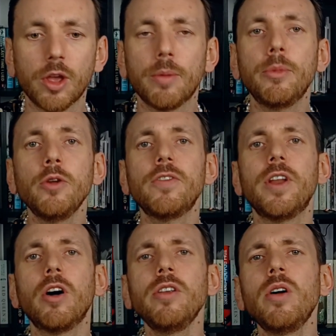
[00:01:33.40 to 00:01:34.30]
Moving
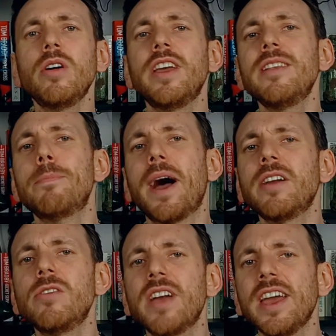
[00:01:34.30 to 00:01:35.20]
on, it's
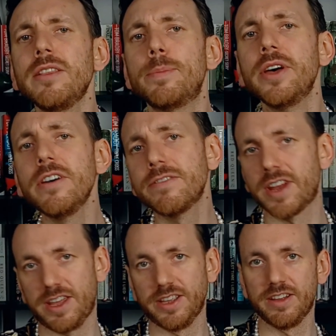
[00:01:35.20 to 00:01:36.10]
Michael Caine's
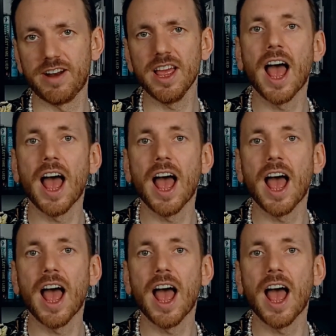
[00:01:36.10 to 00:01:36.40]
birthday, right?